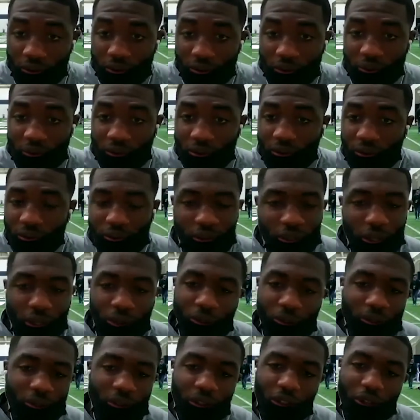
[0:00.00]

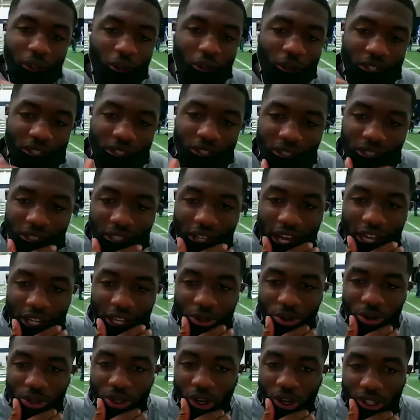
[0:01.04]
So, you know, I
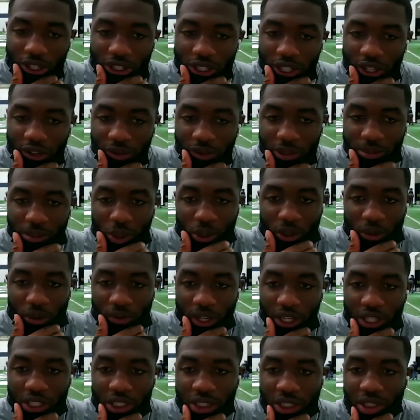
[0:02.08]
use all this stuff as
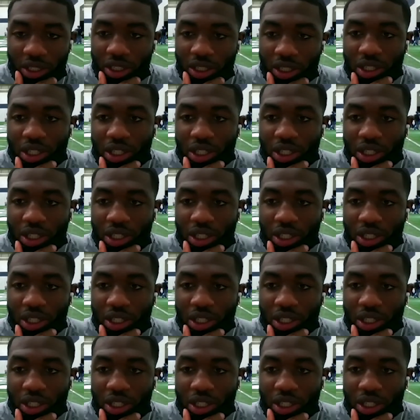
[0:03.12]
motivation,